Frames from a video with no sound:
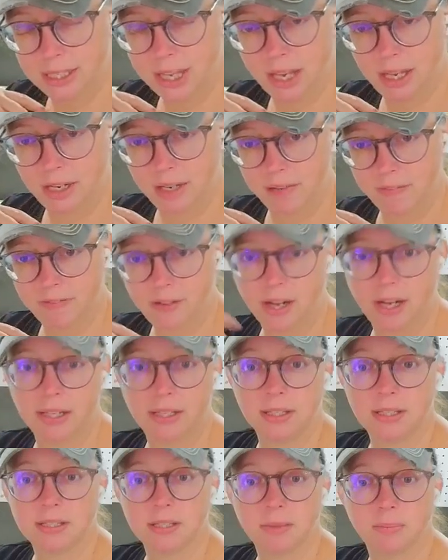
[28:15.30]
and
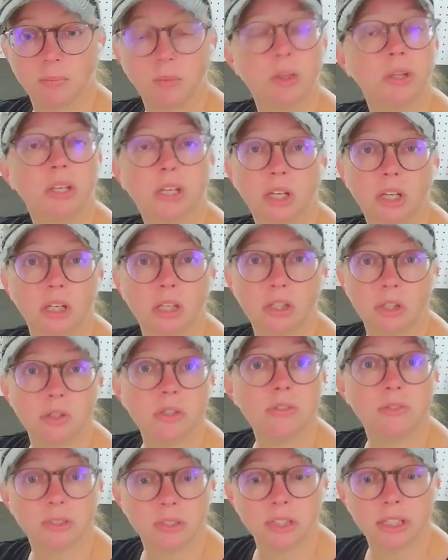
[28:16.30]
find some really good,
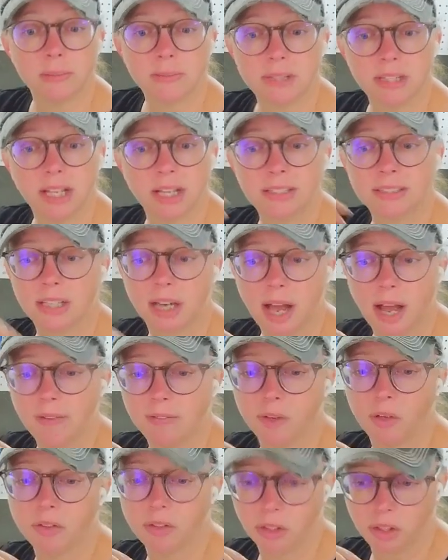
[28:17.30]
useful tips, things that I've
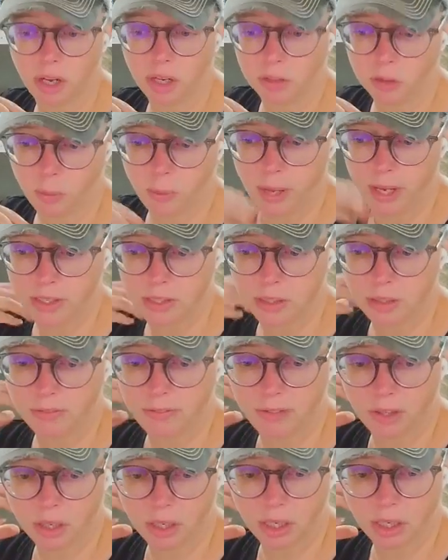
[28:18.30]
learned along the way so
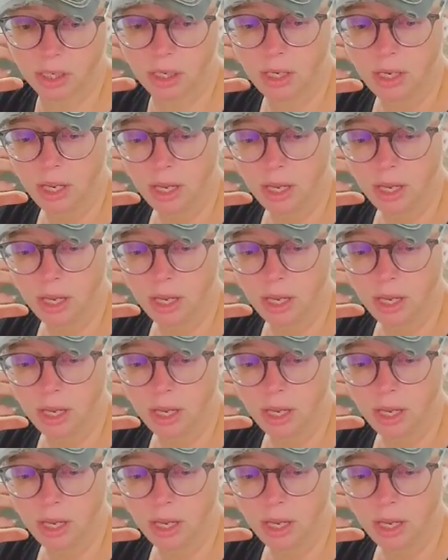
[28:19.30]
far